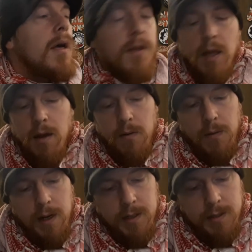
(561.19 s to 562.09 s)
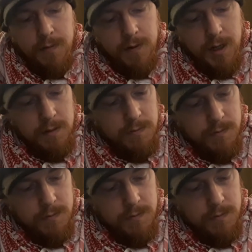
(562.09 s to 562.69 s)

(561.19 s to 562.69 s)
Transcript: They're a relatively